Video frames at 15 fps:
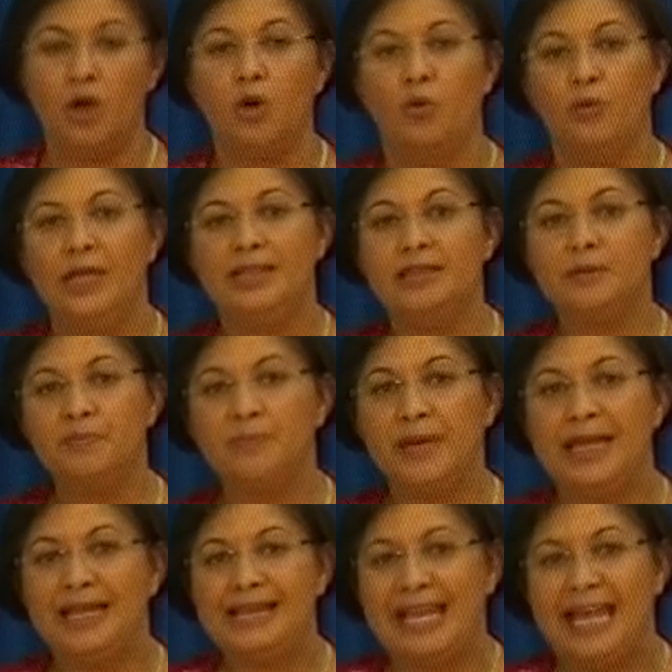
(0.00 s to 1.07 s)
When the
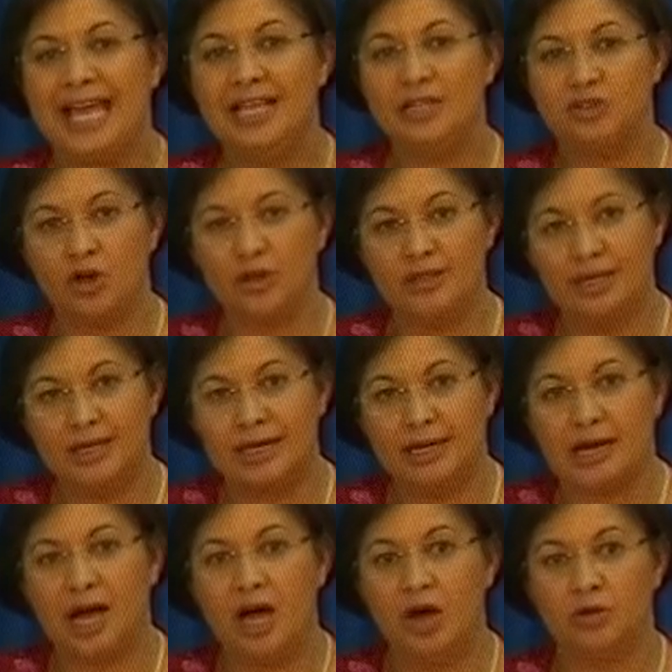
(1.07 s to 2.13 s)
pen lands on the
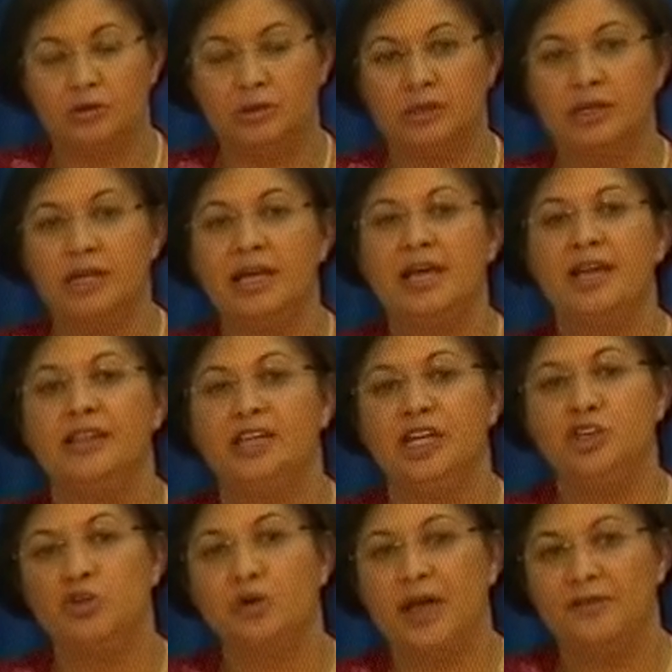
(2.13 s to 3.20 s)
ground, then
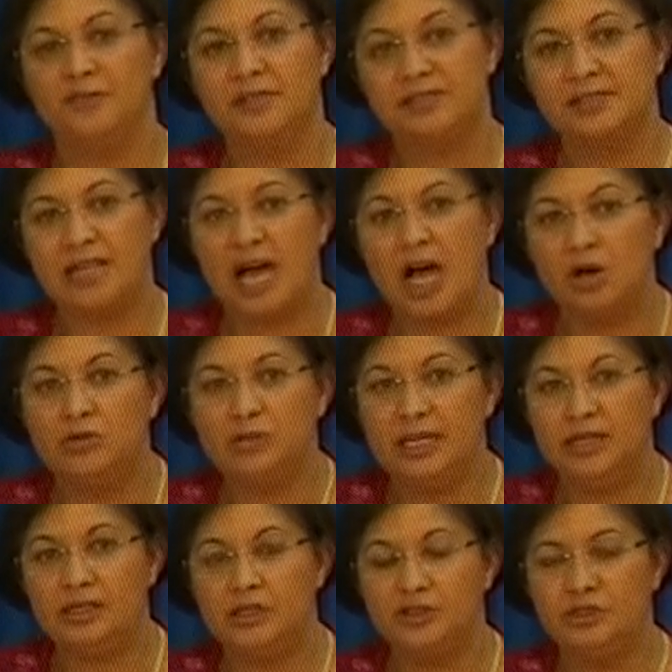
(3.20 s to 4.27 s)
you have sound
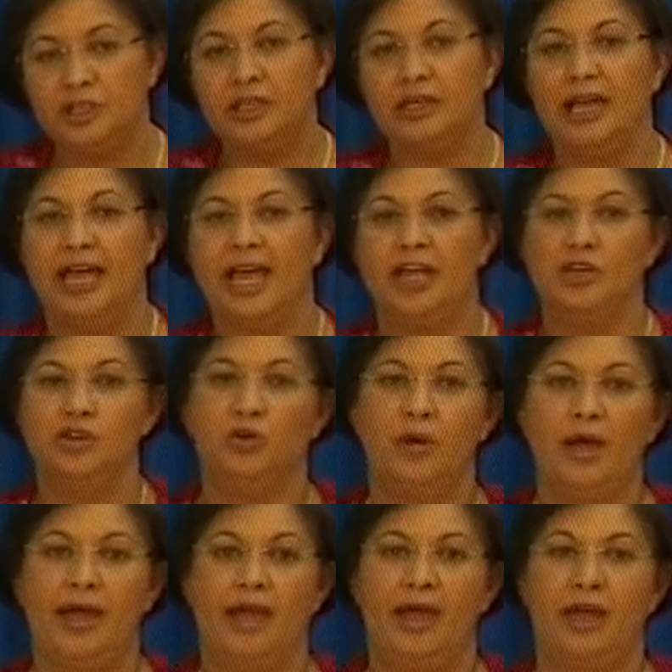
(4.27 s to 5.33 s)
energy and you
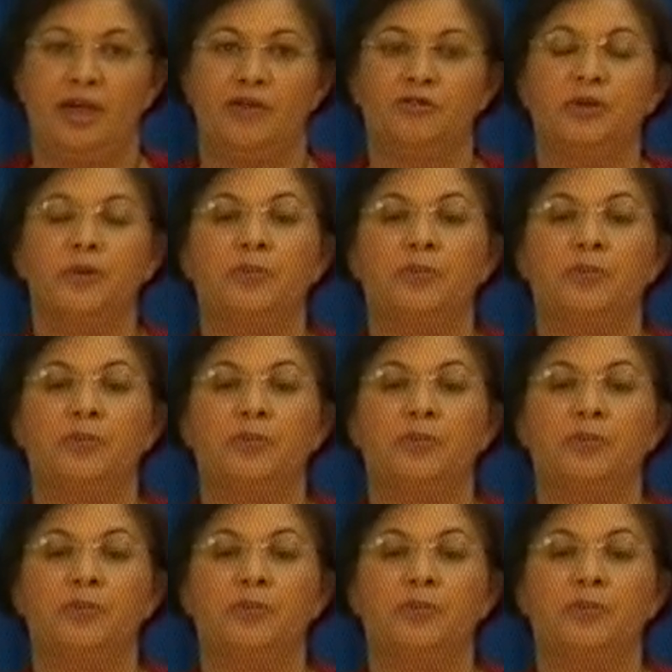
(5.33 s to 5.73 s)
have